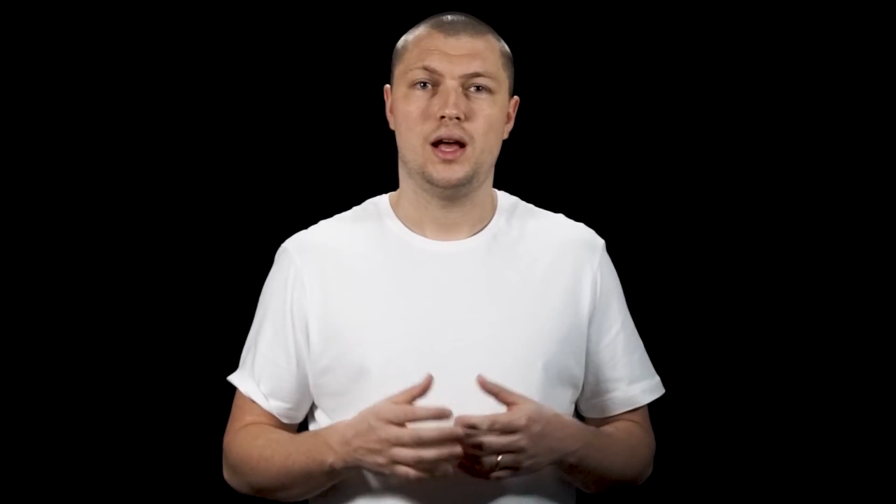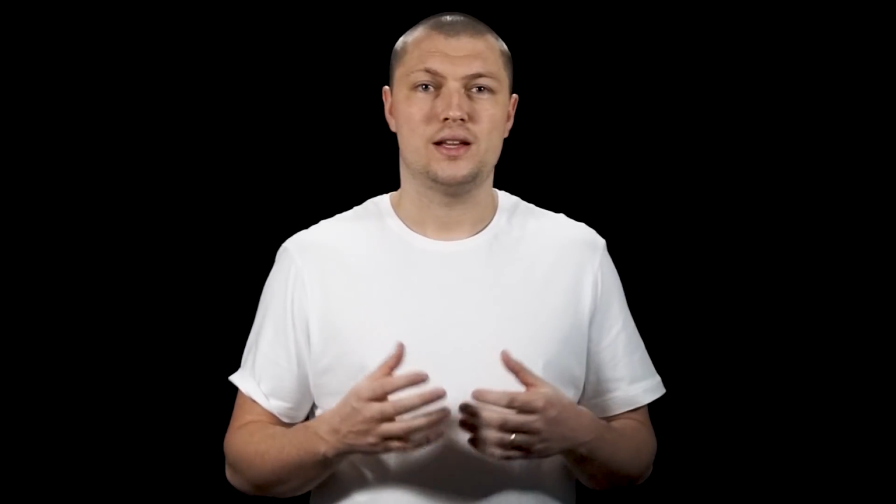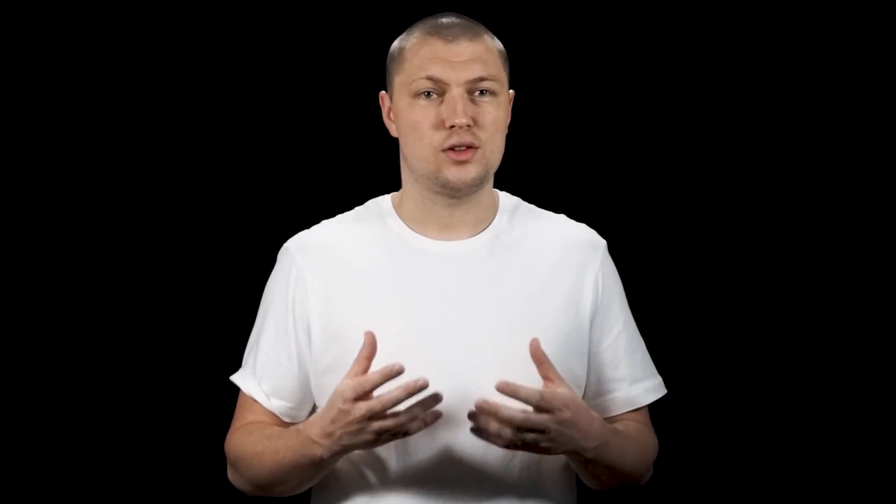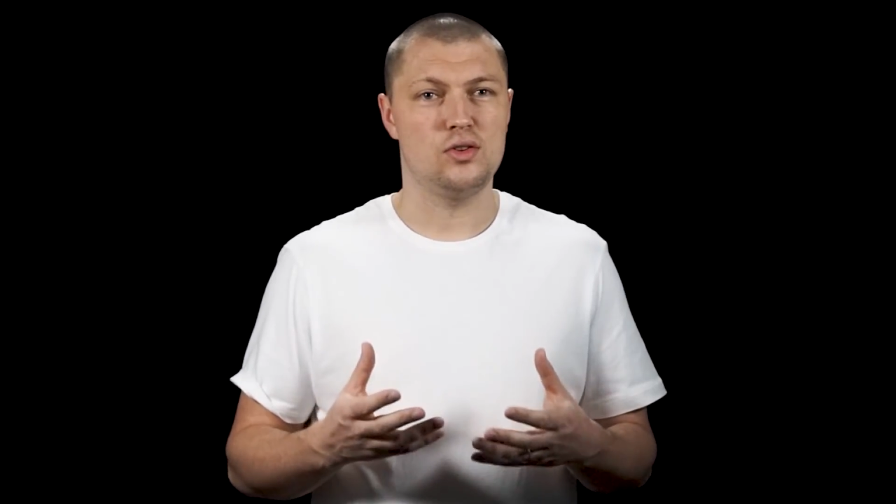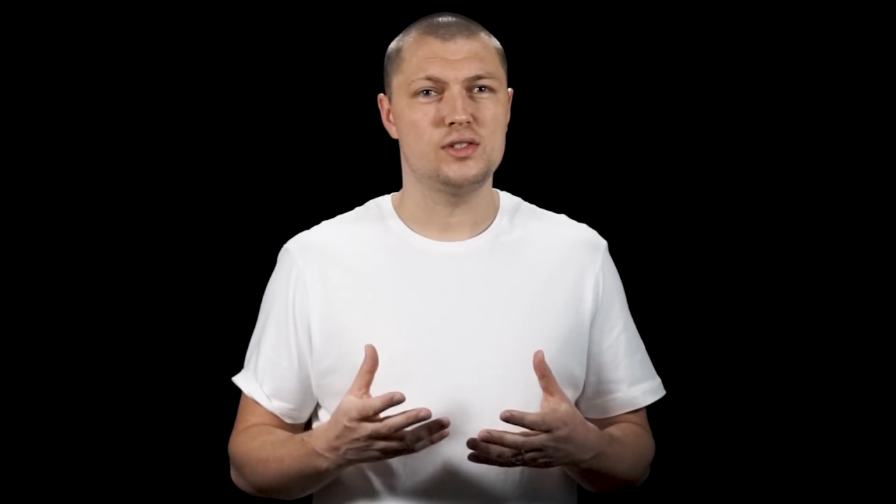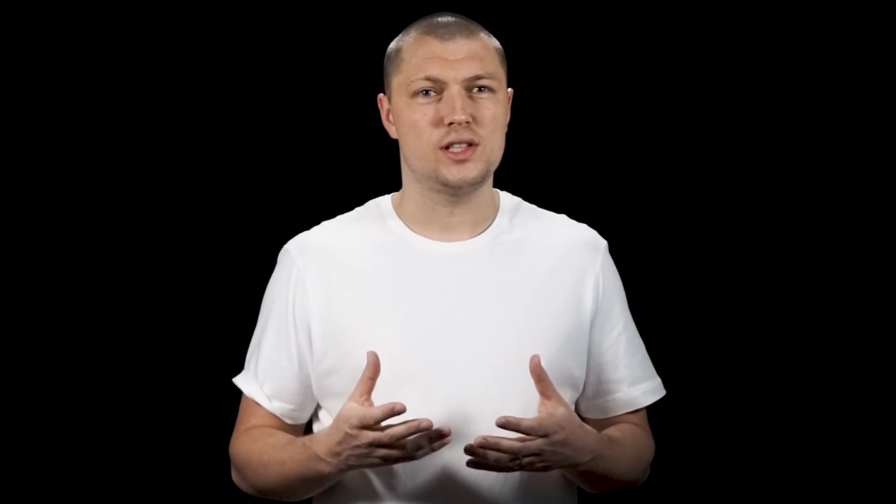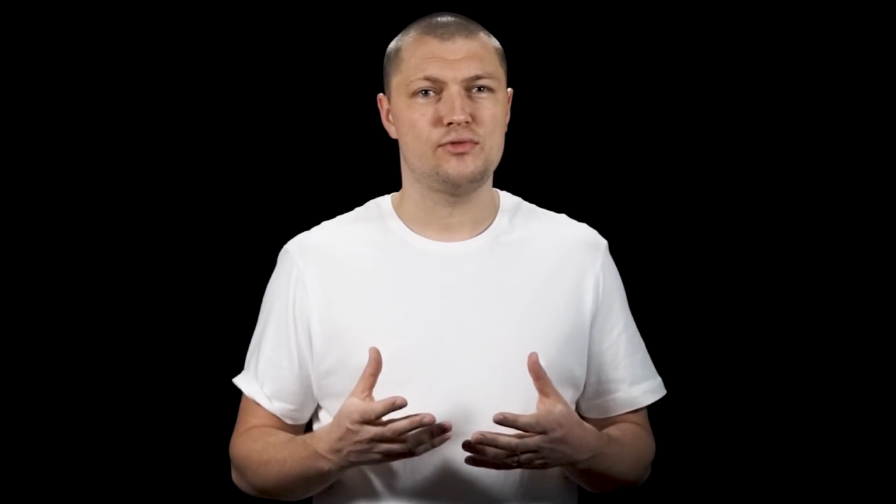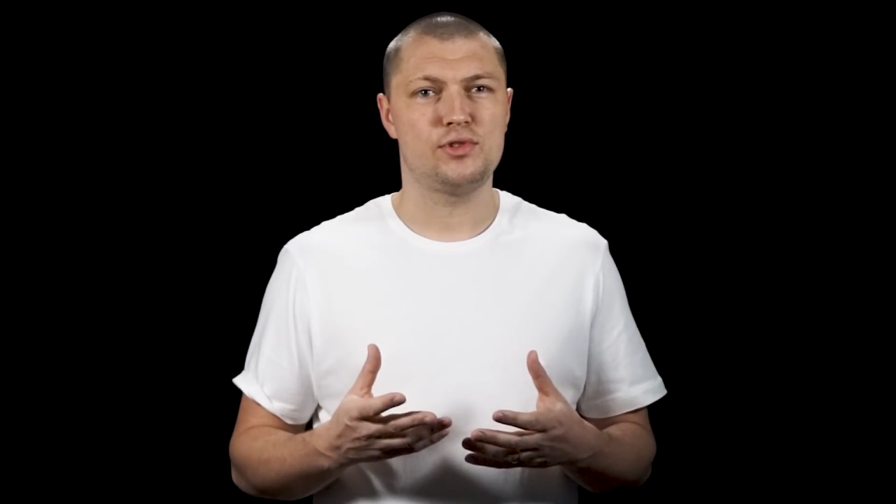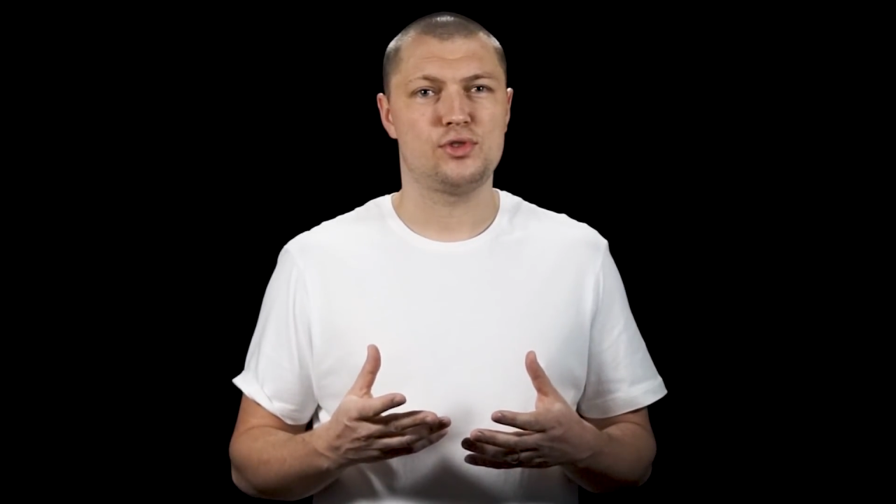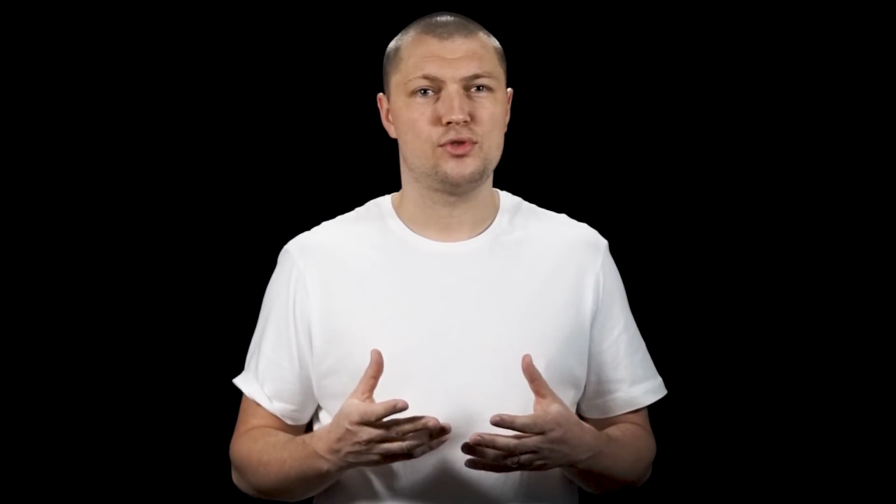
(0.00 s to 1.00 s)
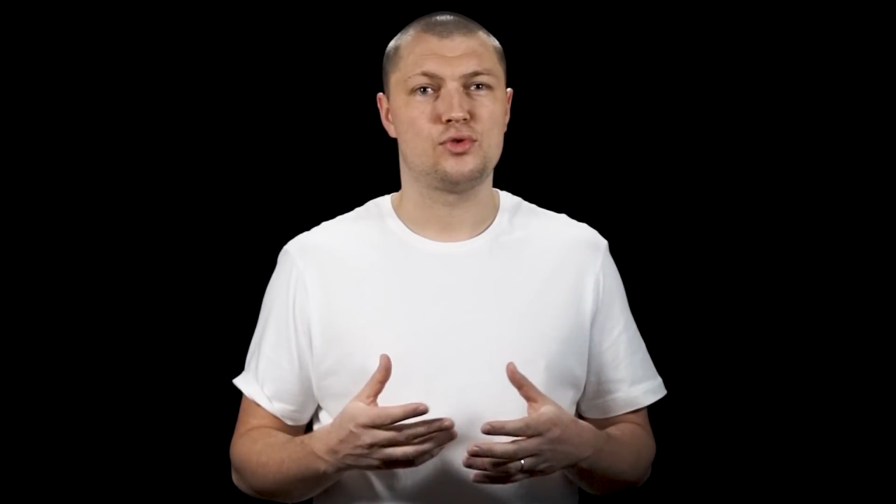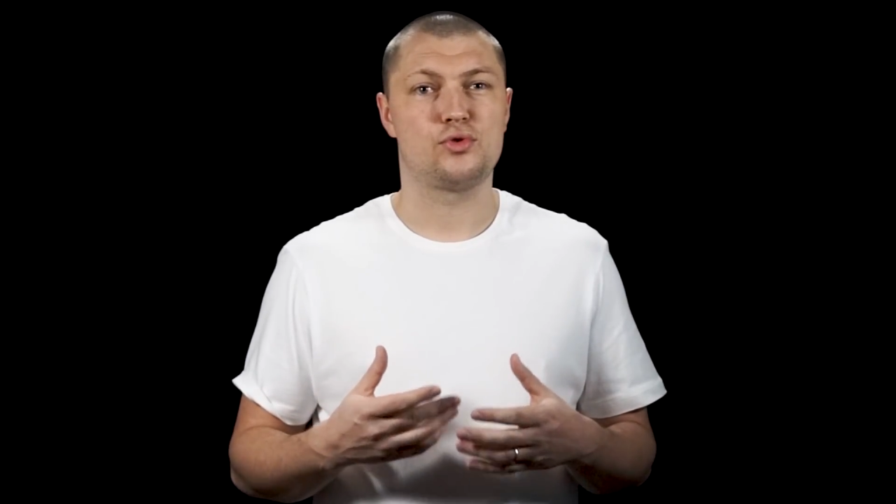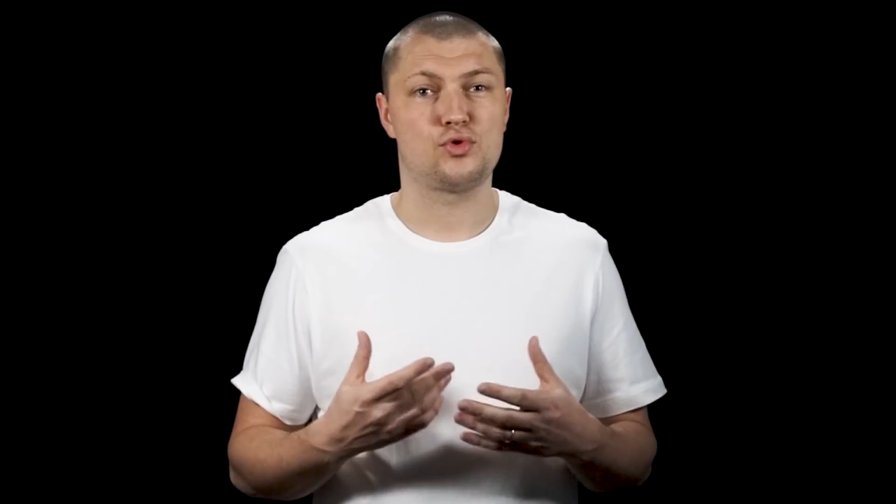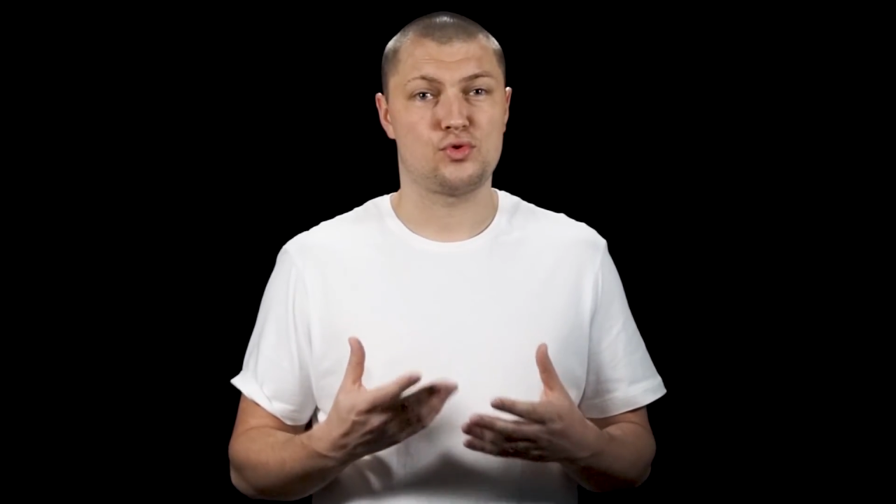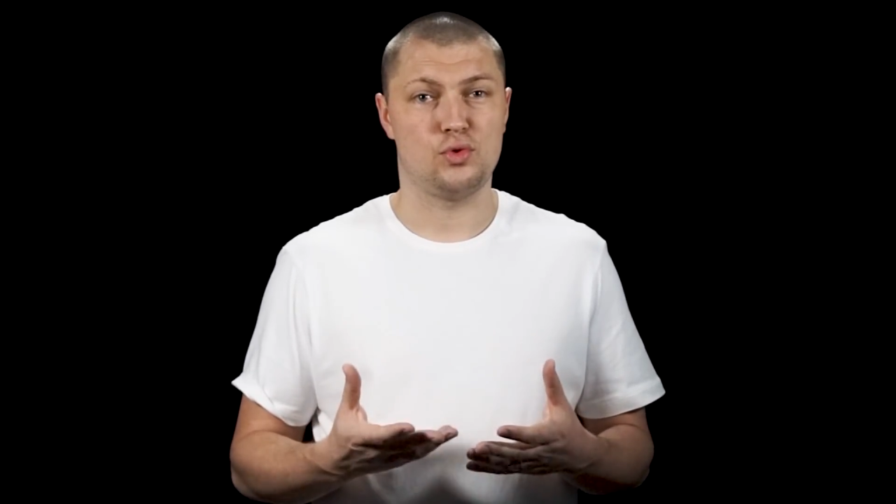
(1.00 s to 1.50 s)
As long as they return
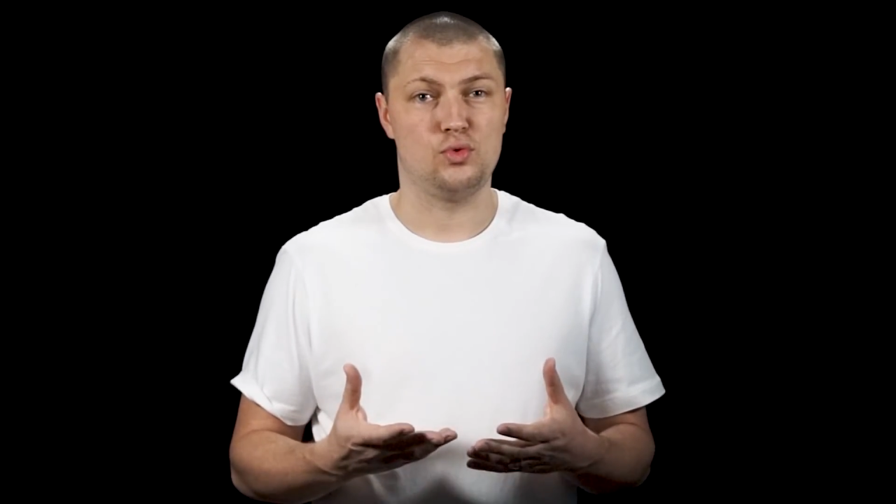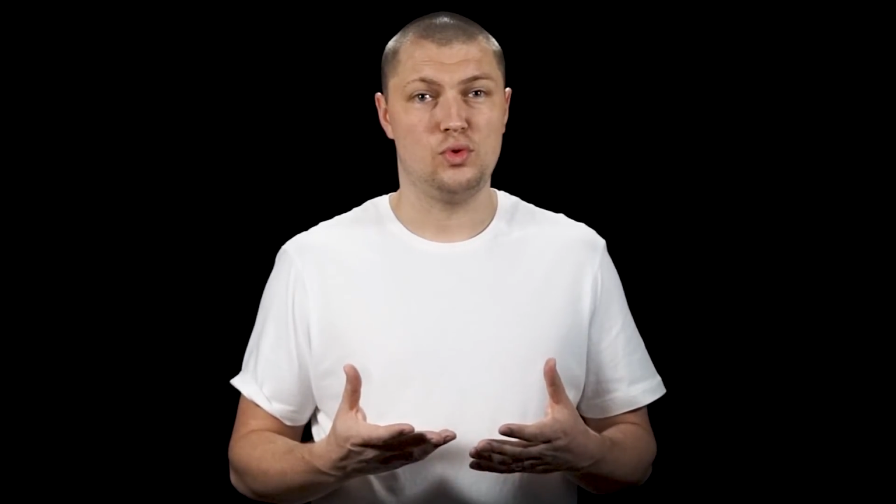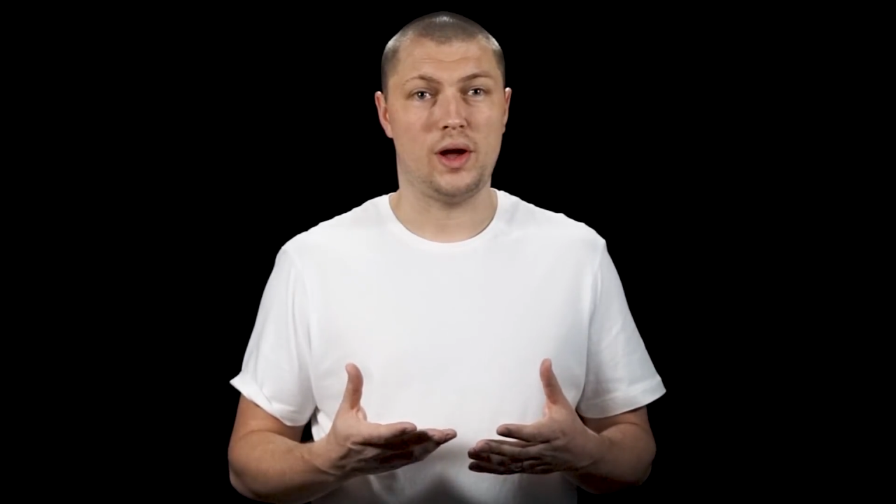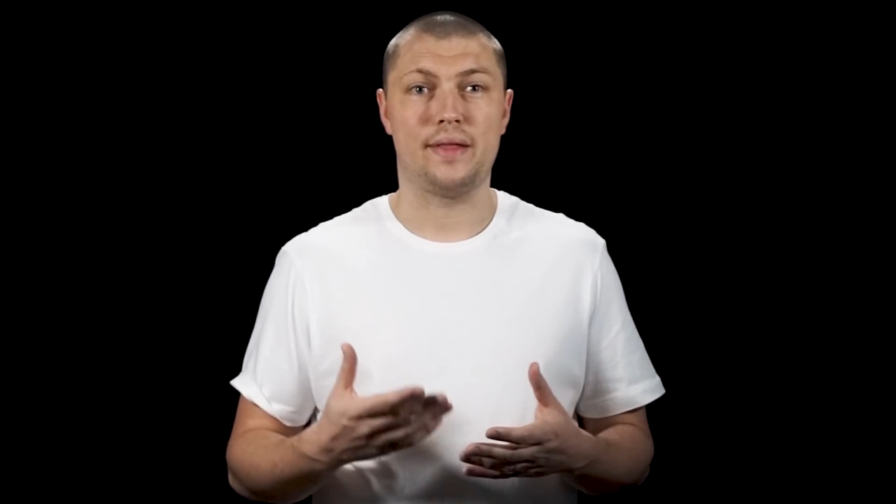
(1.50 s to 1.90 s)
true